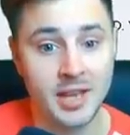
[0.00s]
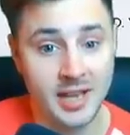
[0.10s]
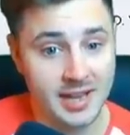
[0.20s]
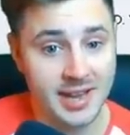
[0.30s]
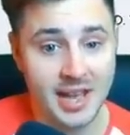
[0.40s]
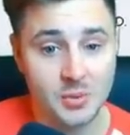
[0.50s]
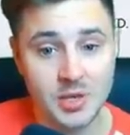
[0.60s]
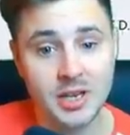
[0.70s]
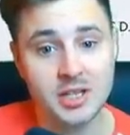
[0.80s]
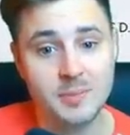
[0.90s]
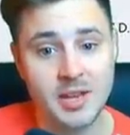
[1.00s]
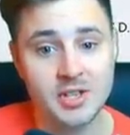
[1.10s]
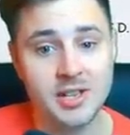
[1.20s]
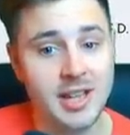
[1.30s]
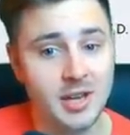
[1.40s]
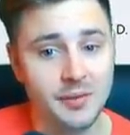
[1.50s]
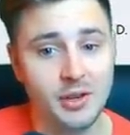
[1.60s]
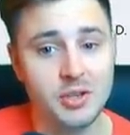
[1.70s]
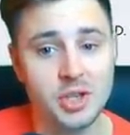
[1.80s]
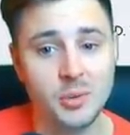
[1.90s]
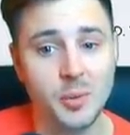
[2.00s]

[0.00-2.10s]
In the end, we'd like to mention that in the future,